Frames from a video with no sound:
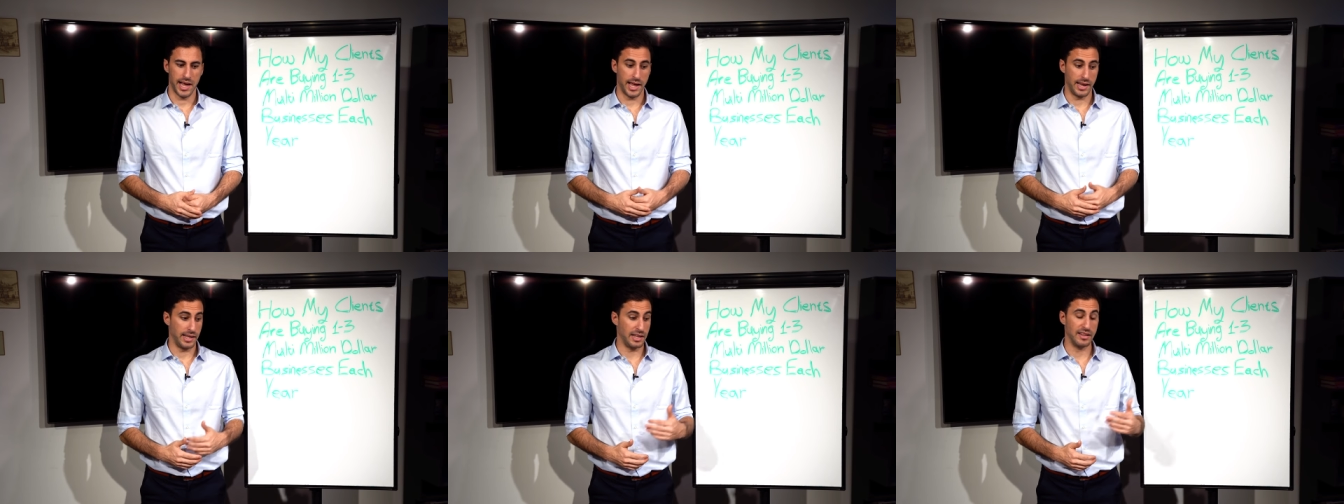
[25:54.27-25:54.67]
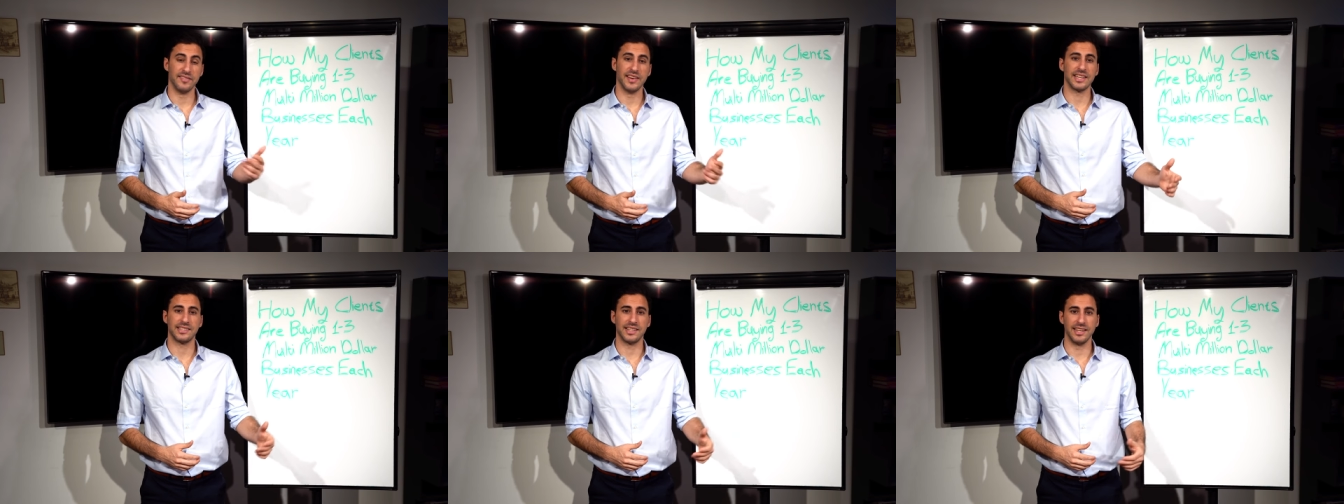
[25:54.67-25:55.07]
and
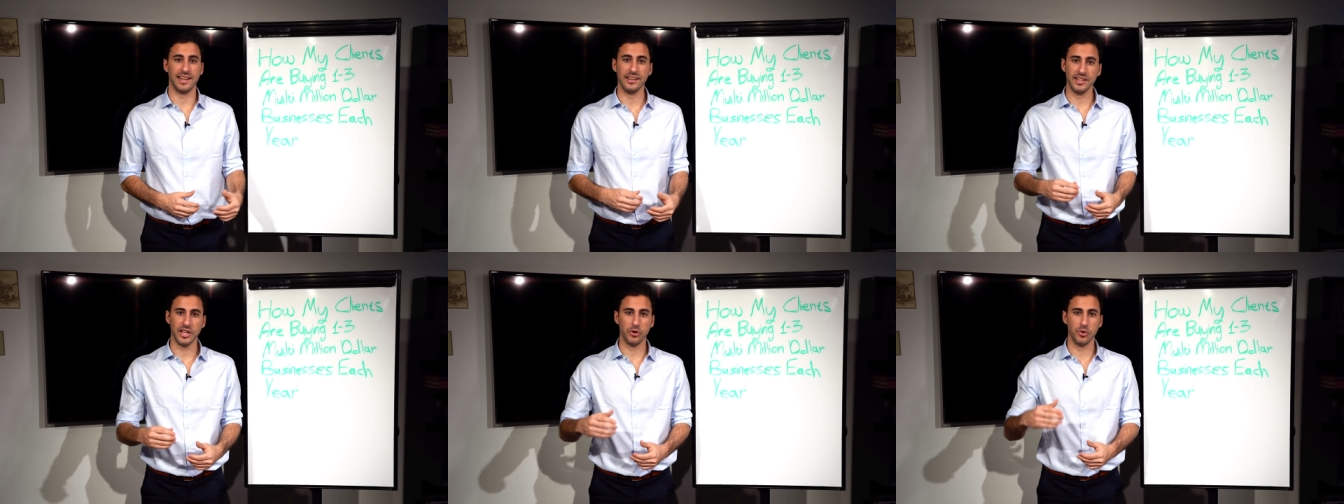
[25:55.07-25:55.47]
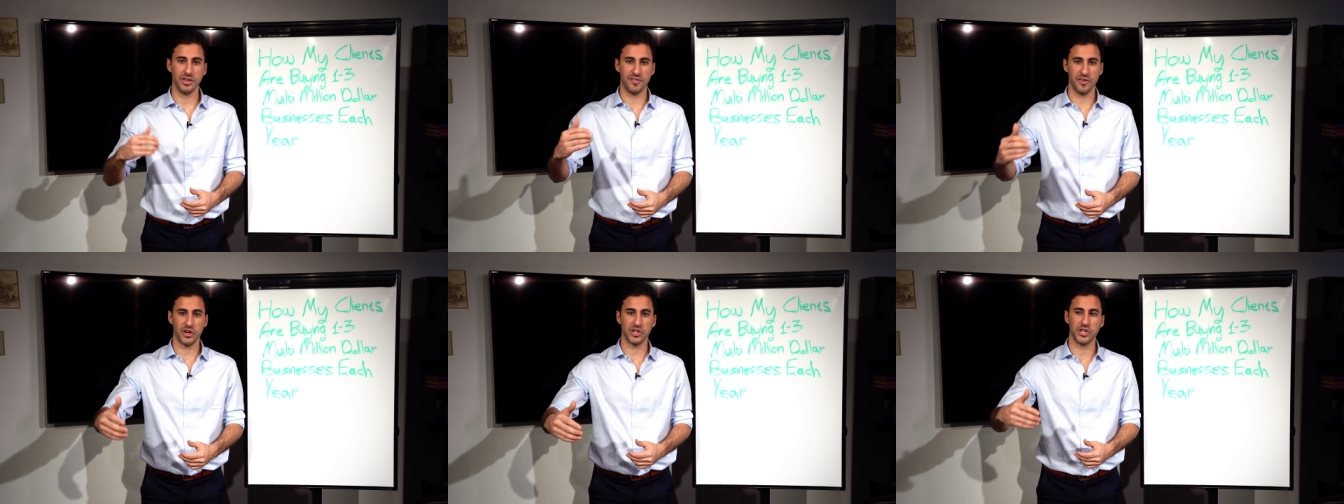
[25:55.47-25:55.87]
investing in the
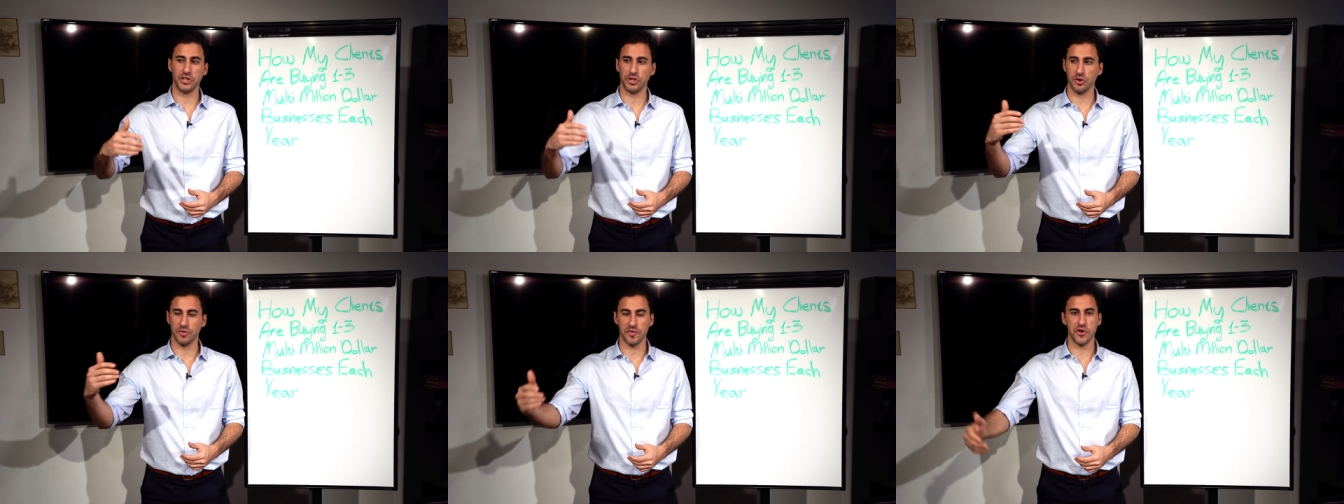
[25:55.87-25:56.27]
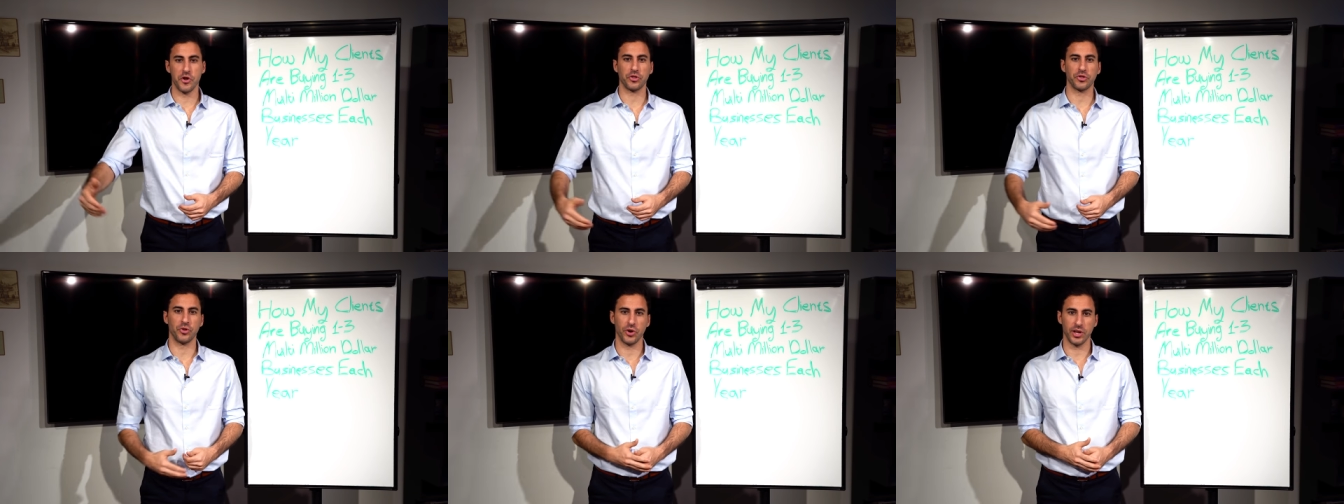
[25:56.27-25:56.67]
university of
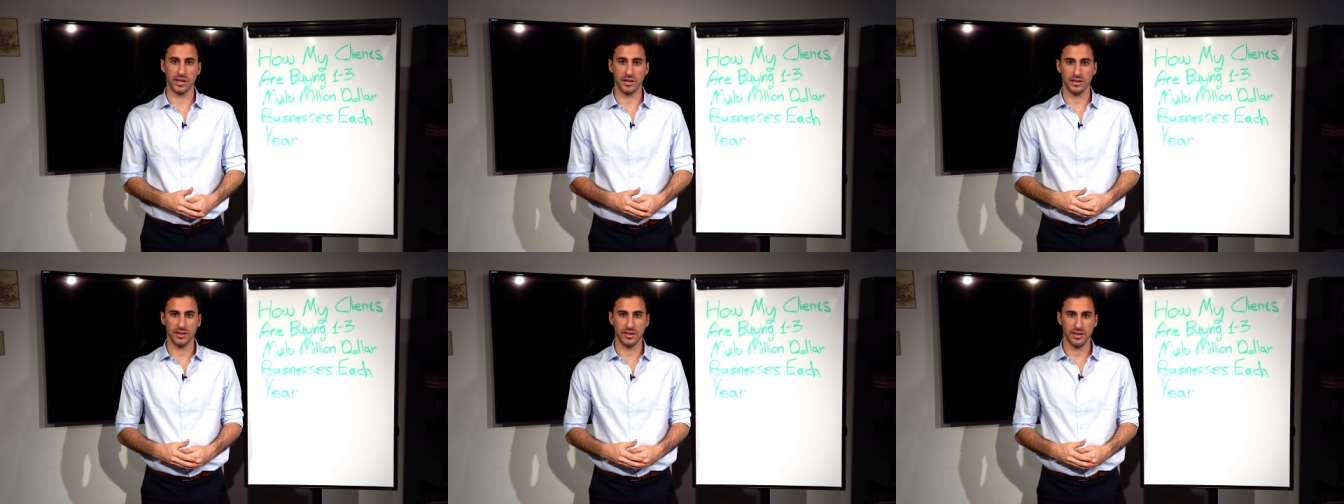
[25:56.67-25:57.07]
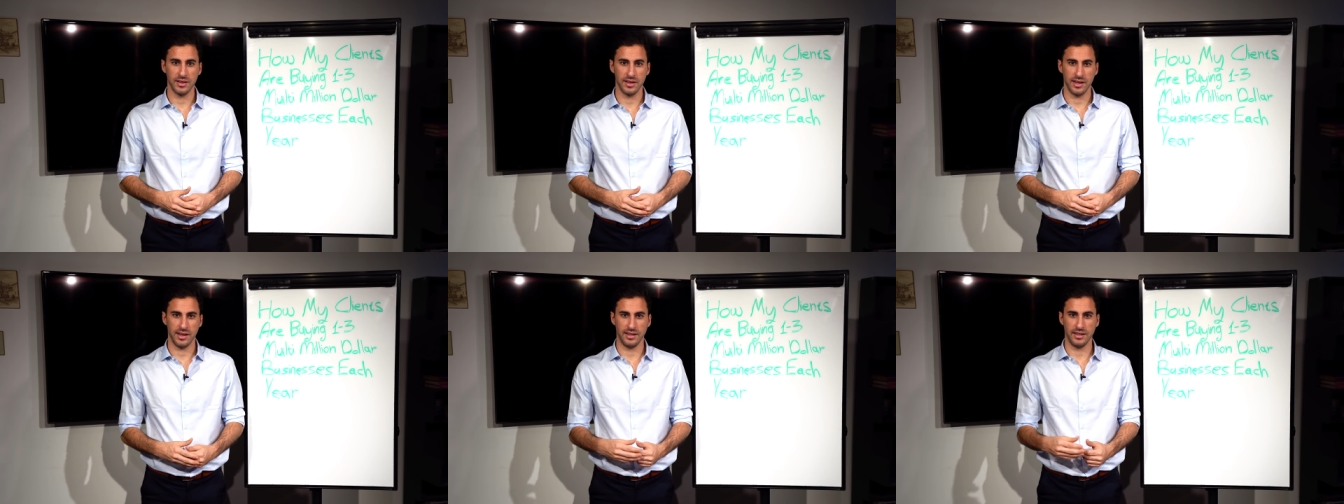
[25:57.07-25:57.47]
not knowing,
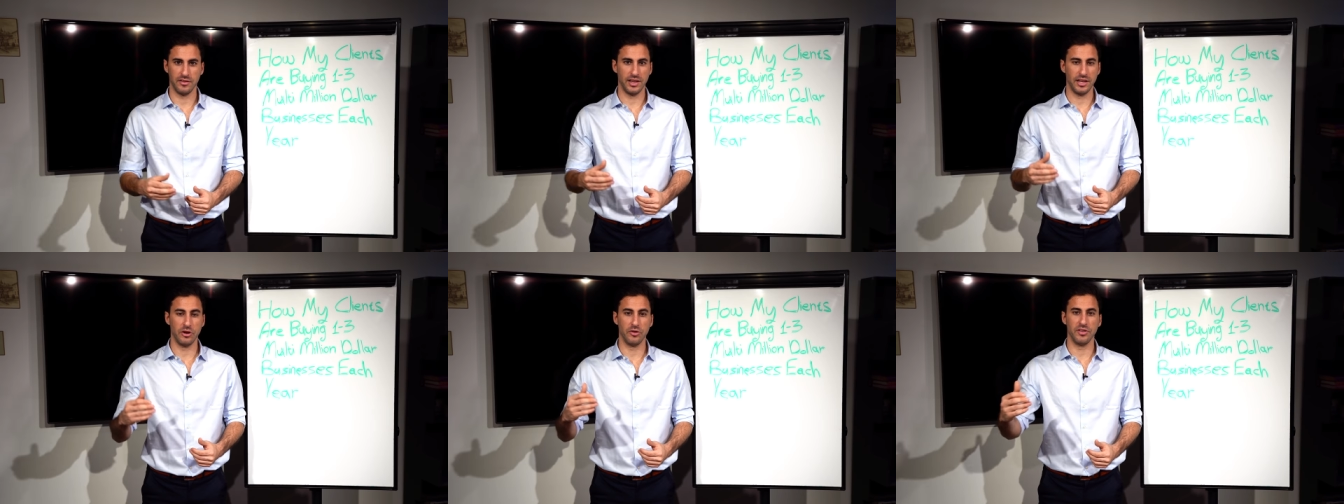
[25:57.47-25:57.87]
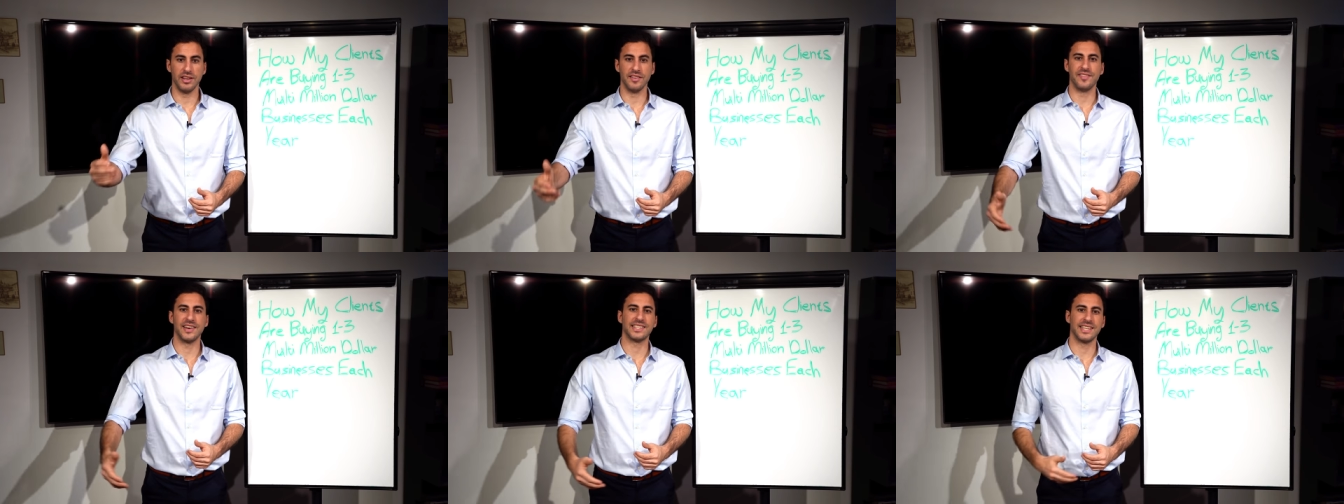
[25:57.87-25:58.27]
in, the, in
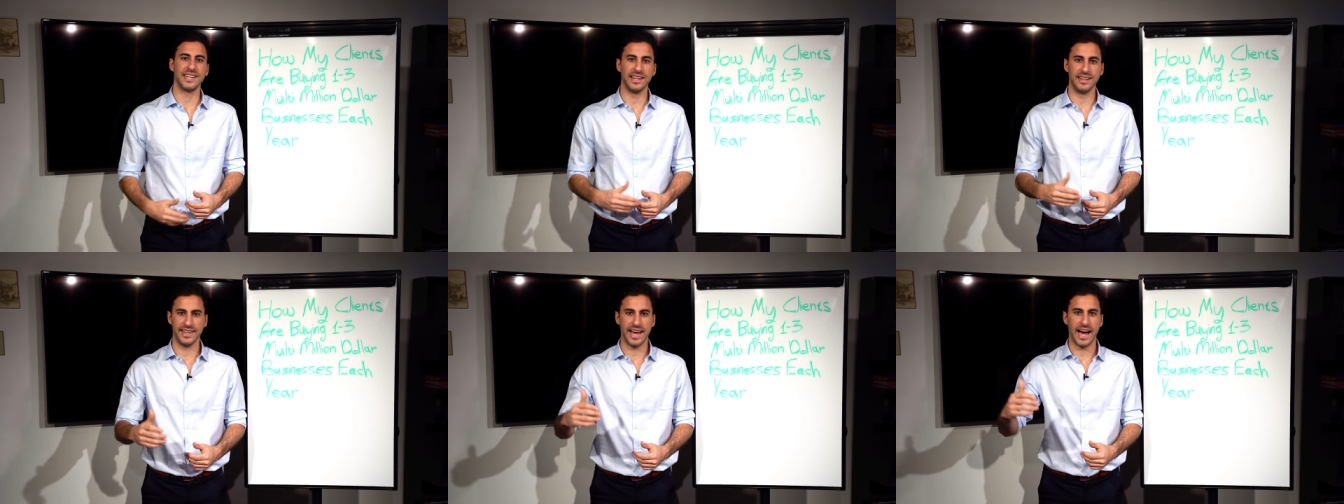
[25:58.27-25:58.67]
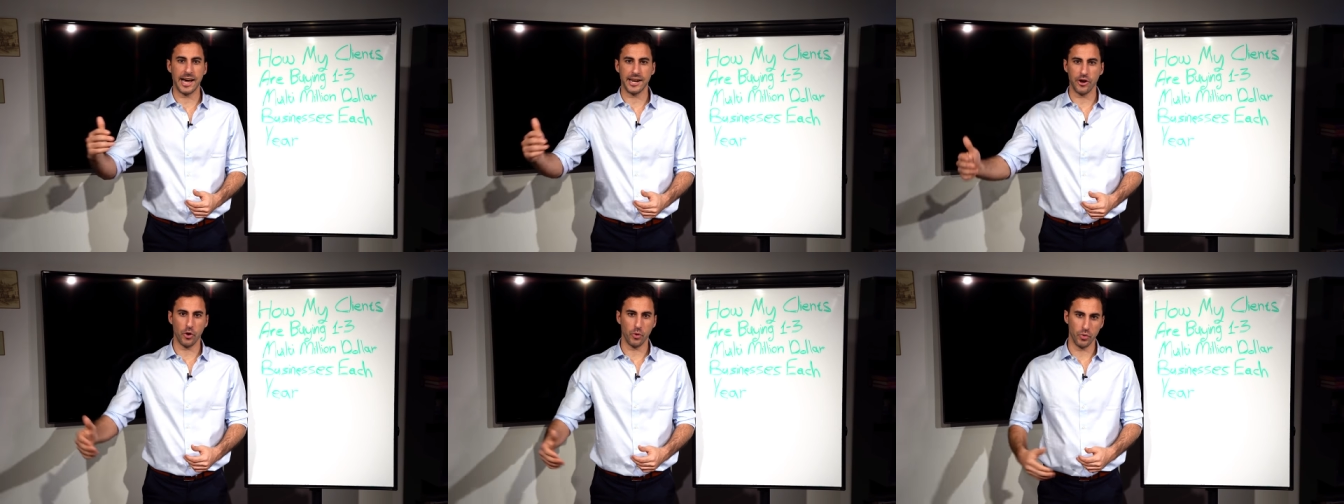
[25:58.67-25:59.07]
investing in the
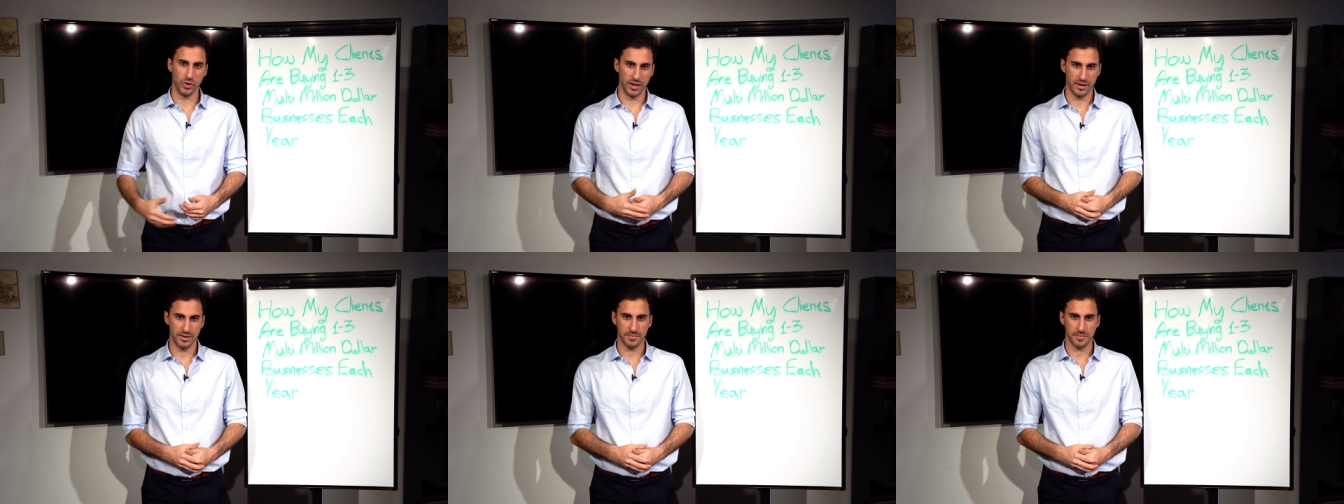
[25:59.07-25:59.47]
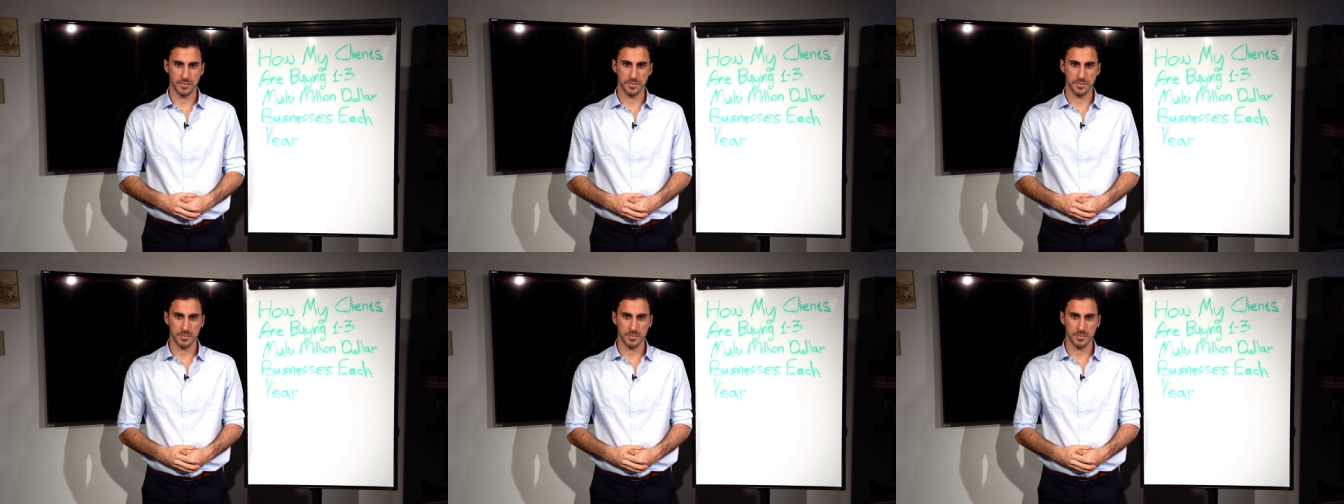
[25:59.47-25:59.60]
unknown.